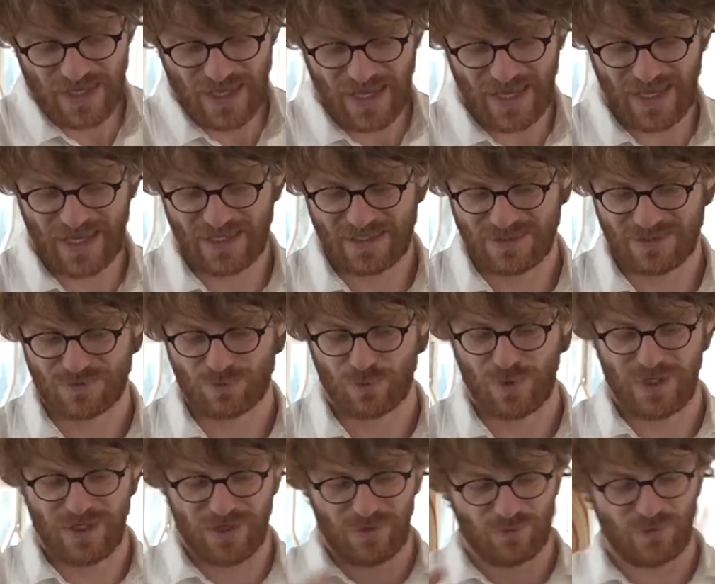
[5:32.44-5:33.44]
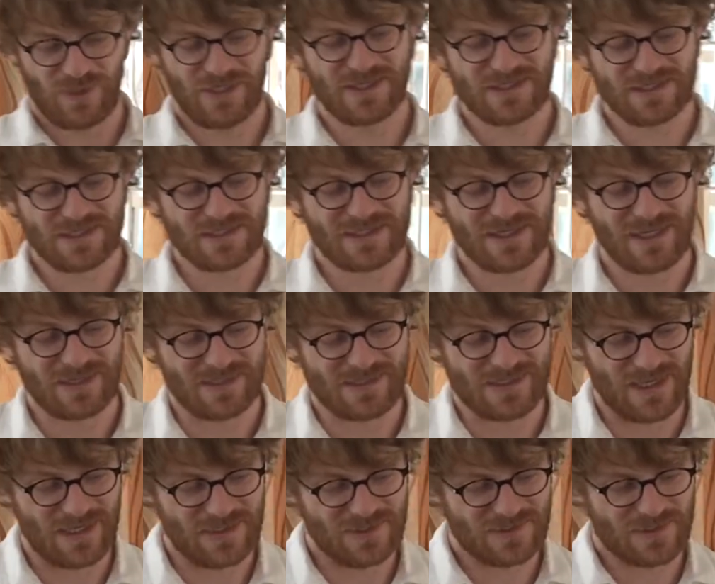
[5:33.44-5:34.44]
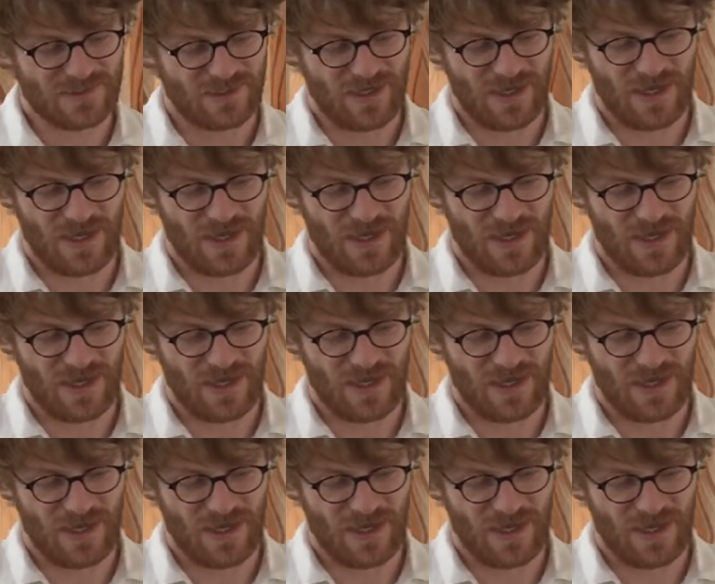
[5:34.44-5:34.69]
And we released this data set,